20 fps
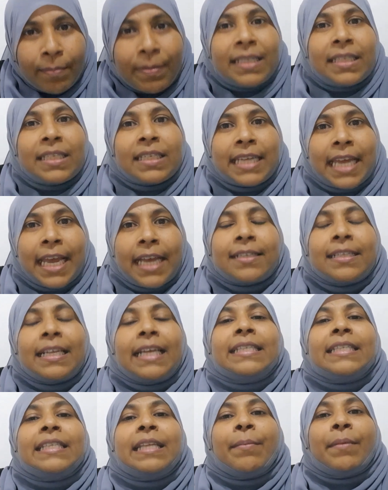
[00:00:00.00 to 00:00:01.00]
mistakes
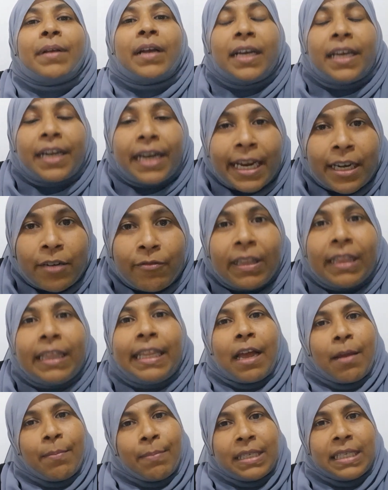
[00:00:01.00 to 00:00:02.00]
let them correct with
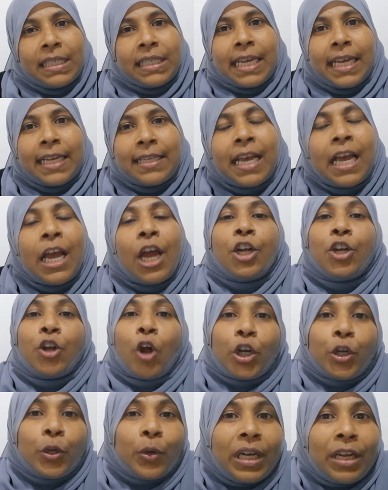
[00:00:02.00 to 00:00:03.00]
their mistakes
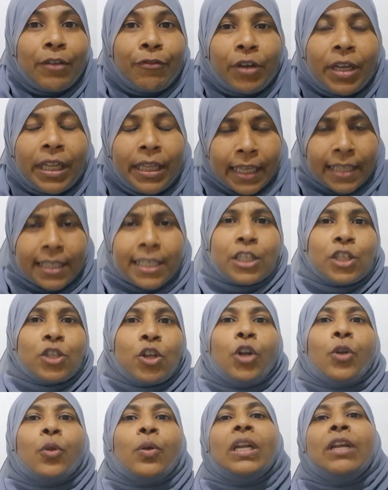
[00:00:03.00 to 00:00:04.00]
not only for this is
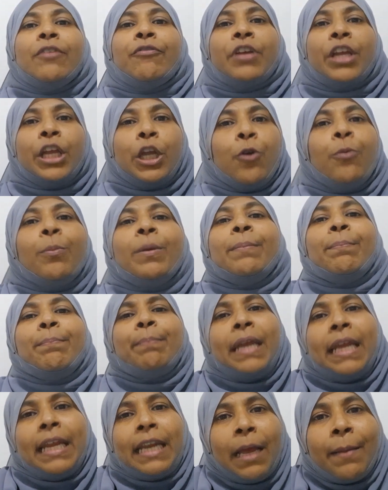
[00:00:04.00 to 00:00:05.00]
not only for human
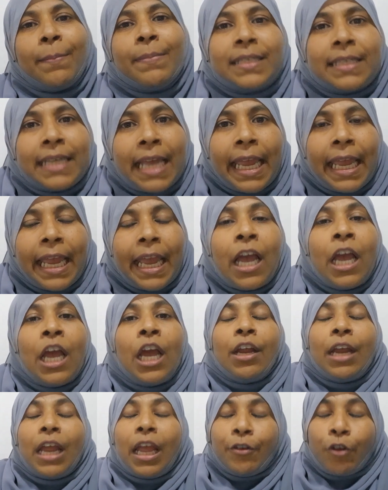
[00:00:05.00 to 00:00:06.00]
being i'm saying
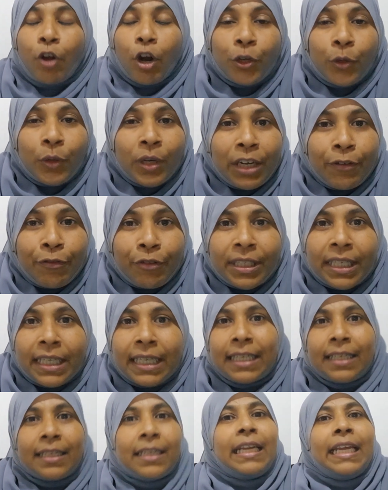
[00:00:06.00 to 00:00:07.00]
eh, not only for the
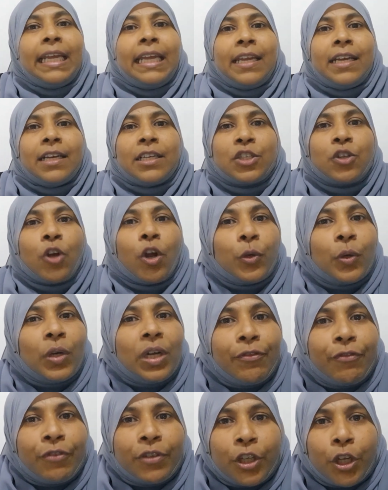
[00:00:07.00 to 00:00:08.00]
early years not
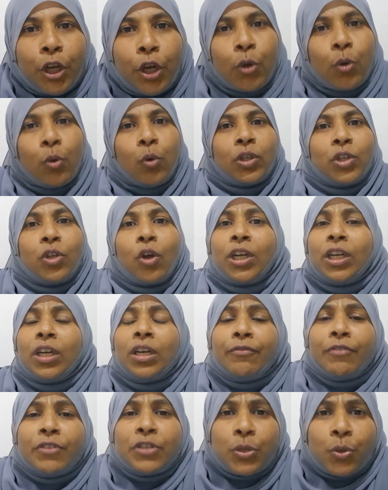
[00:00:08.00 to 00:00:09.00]
only for the youth not only
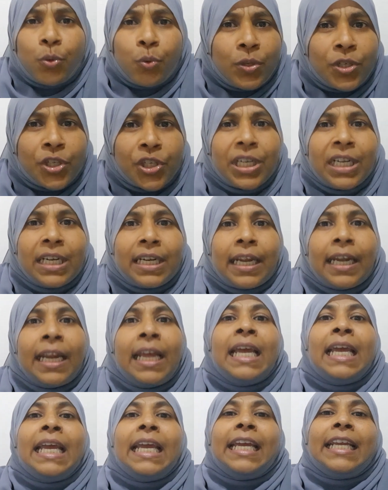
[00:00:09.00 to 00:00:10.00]
for school children
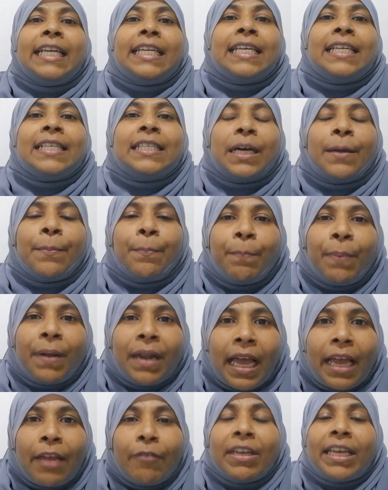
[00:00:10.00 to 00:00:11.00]
it is
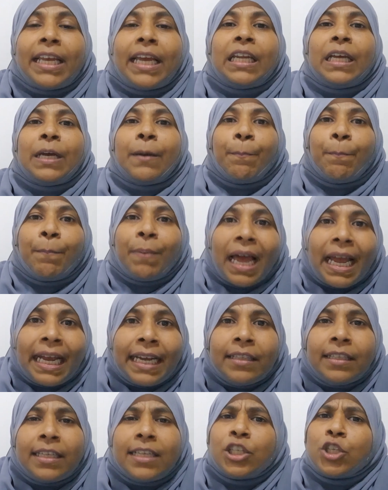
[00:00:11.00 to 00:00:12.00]
apply we can
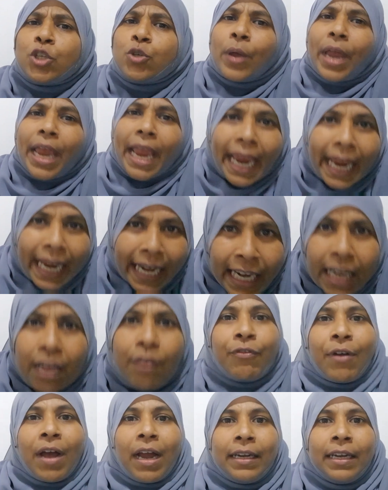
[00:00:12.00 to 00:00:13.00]
apply this to
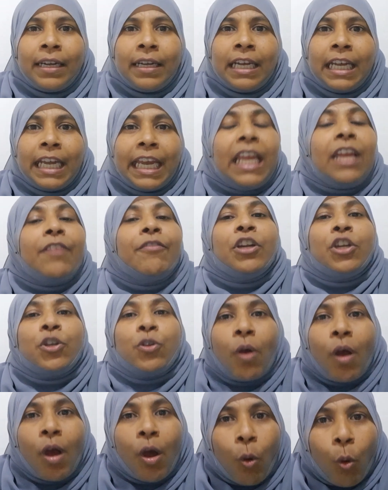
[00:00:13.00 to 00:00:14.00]
anyone even you
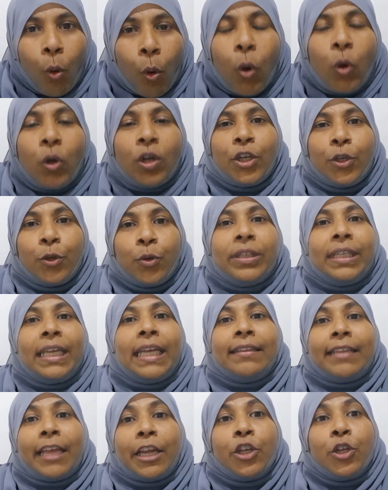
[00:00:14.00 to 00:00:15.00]
are old you
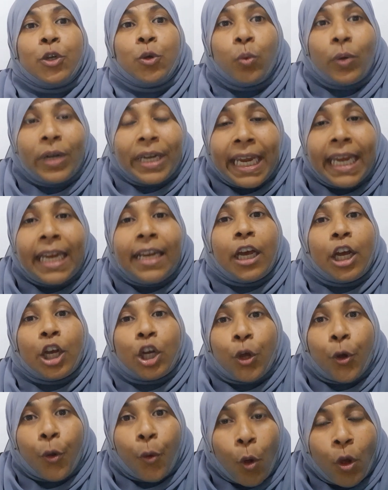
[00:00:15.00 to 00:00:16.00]
think that you need a
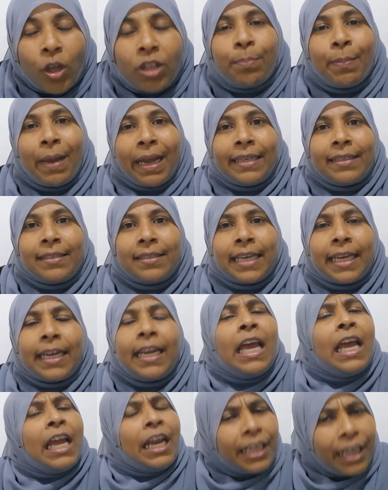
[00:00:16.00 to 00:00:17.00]
growth mindset
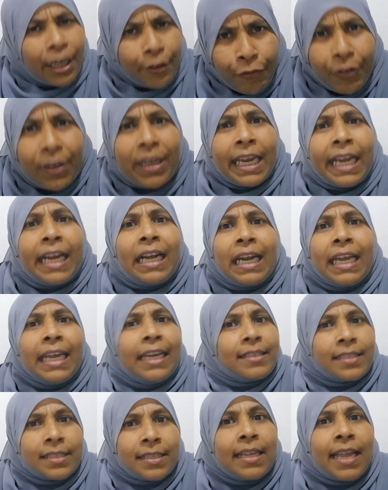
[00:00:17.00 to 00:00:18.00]
definitely
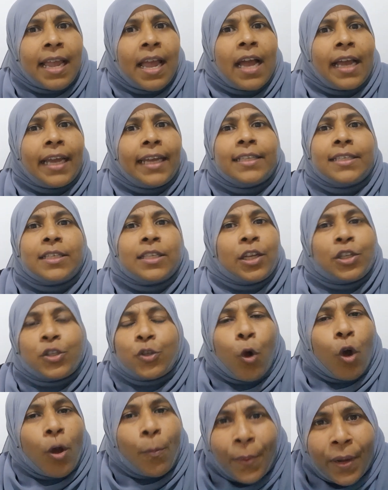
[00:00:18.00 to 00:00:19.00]
it's there it's it's
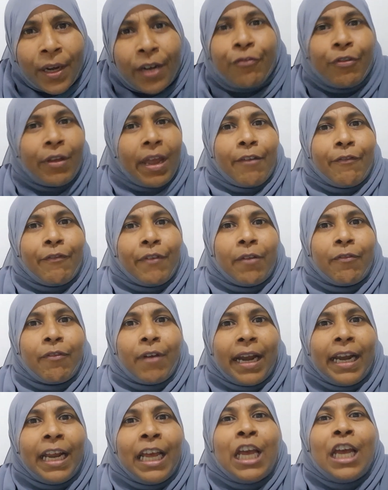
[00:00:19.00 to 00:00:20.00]
open for
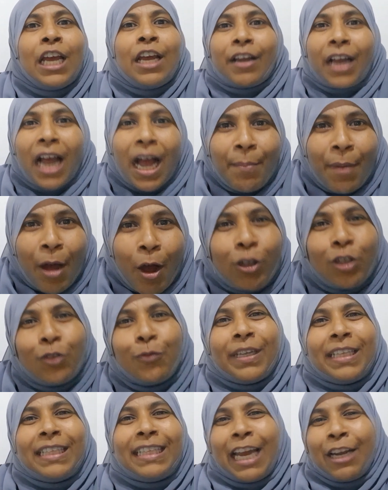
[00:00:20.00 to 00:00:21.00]
everyone come out
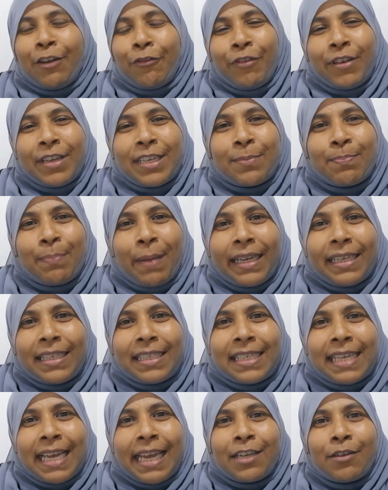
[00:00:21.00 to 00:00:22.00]
with that fixed
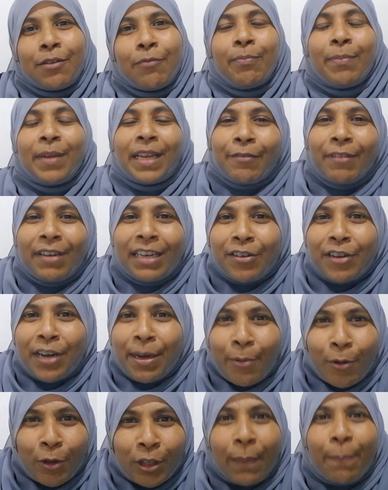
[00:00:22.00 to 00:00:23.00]
mindset we will
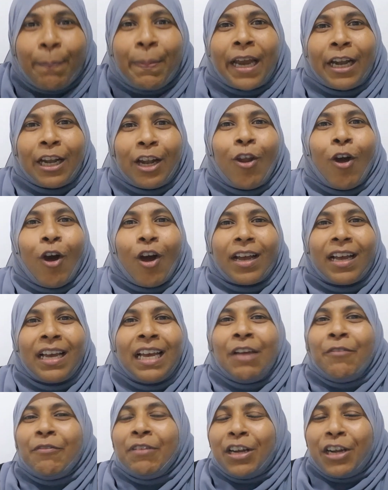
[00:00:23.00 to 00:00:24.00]
remove the padlock
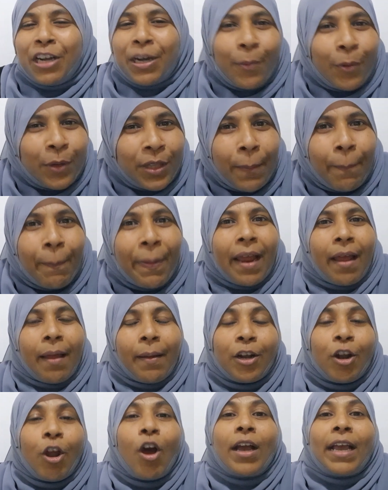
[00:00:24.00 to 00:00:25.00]
we'll remove the
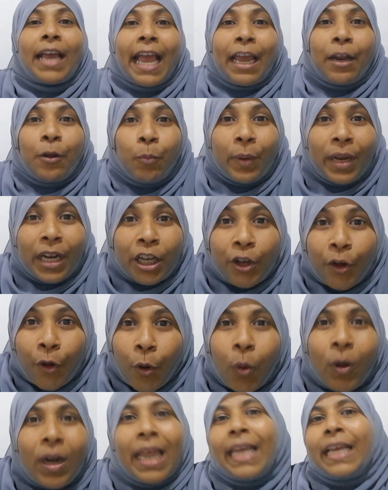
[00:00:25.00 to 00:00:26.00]
padlock and we
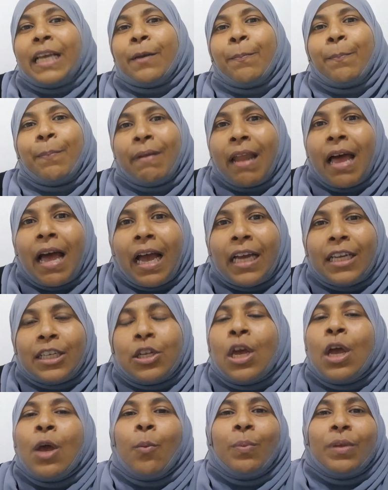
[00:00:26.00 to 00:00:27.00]
grow like a plant
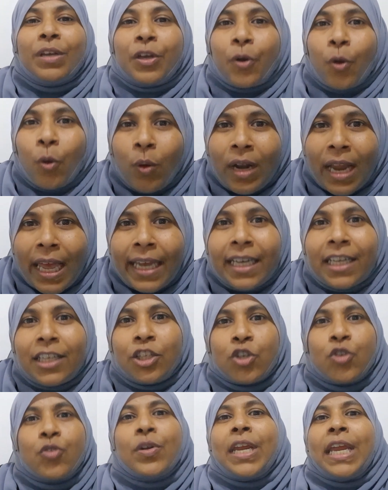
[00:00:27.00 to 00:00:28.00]
we grow like a
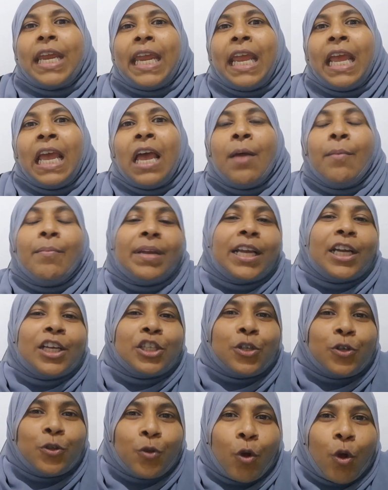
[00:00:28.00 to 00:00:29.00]
tree because
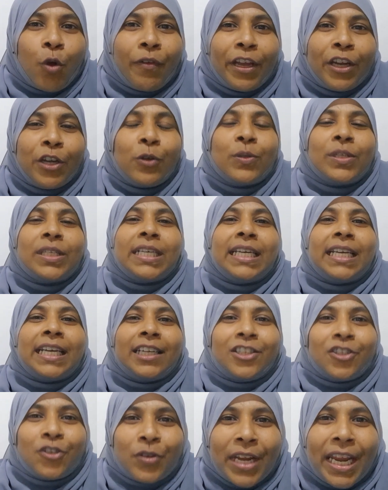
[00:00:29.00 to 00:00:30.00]
you know when you see
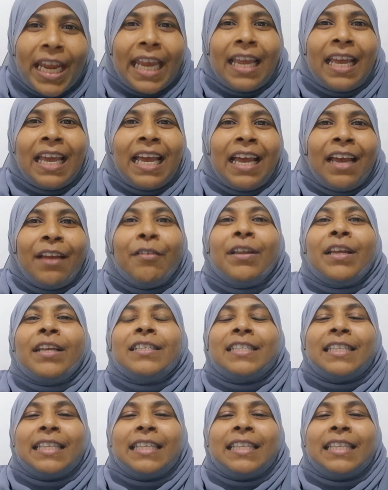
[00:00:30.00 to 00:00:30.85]
a tree they